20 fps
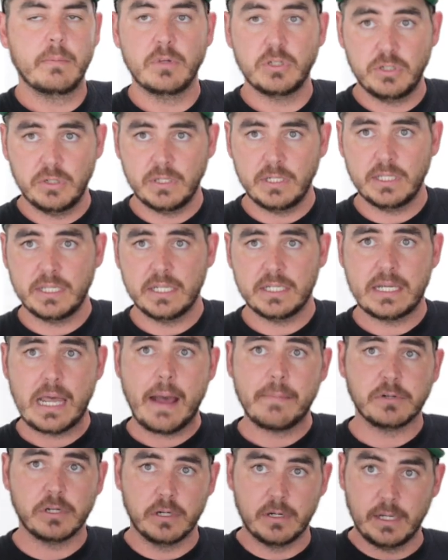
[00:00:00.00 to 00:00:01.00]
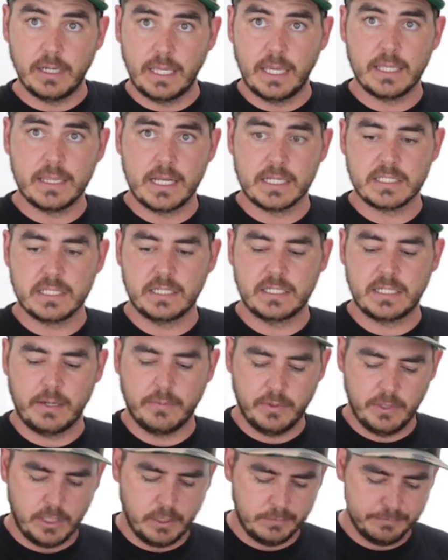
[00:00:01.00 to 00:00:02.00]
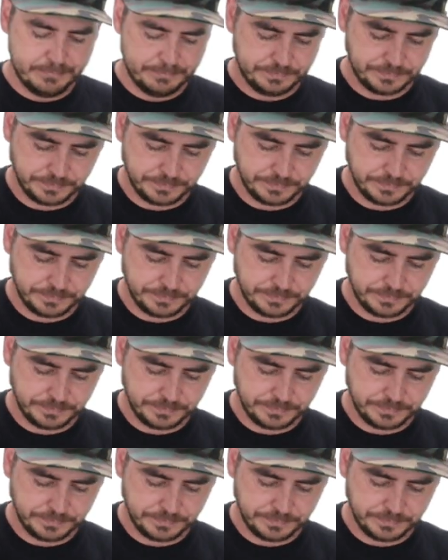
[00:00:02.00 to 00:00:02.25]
you do need the adapter. Again, that's linked down below.